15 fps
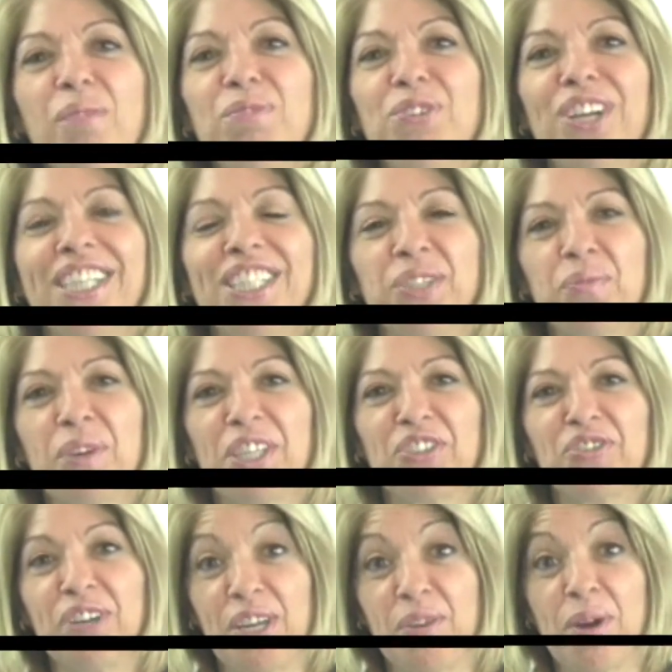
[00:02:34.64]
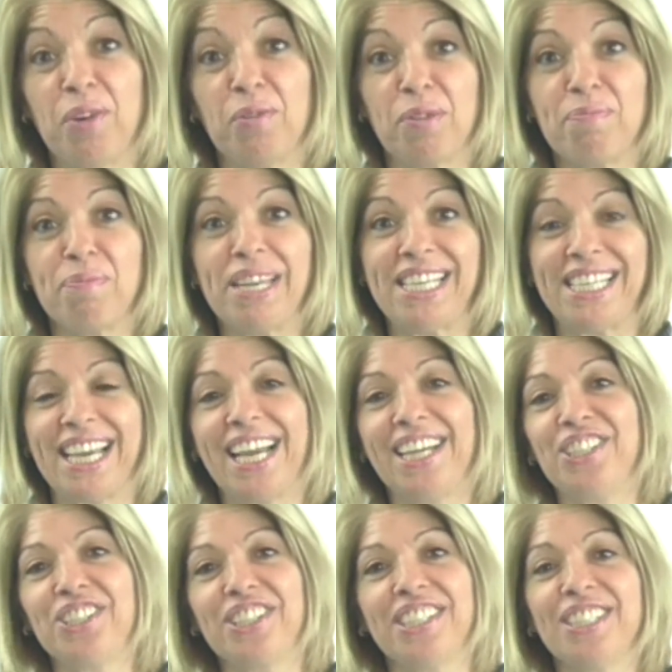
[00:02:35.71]
arbitration works really well with
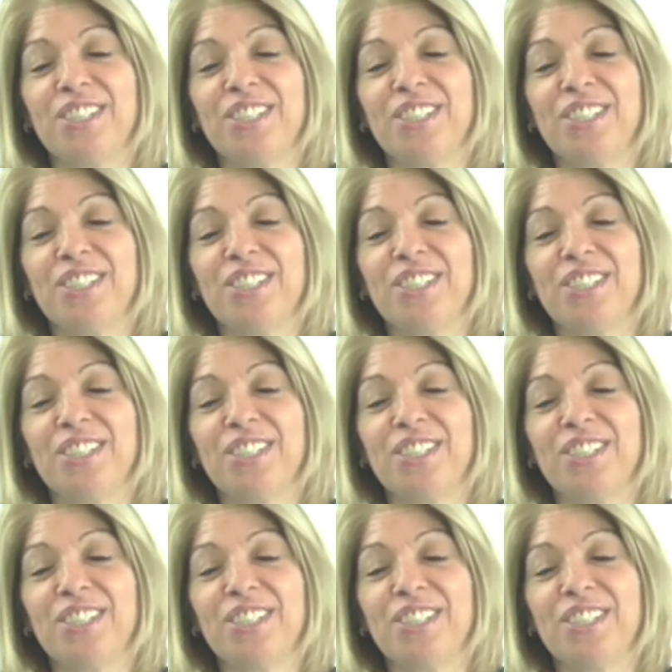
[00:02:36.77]
mediation